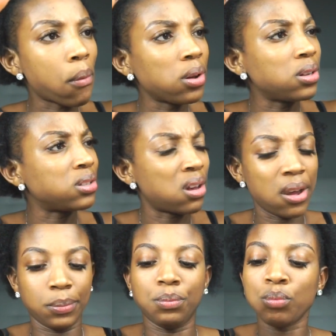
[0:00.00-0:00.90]
What is
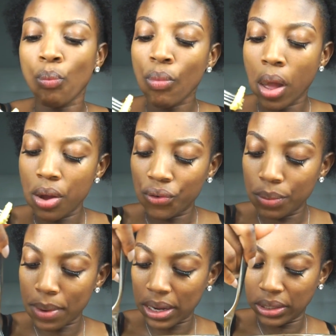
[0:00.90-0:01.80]
that? It
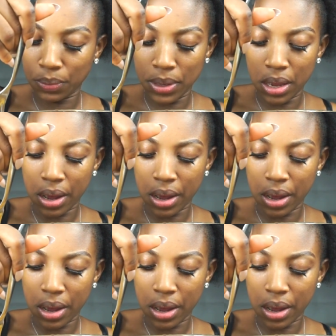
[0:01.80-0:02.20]
reminds me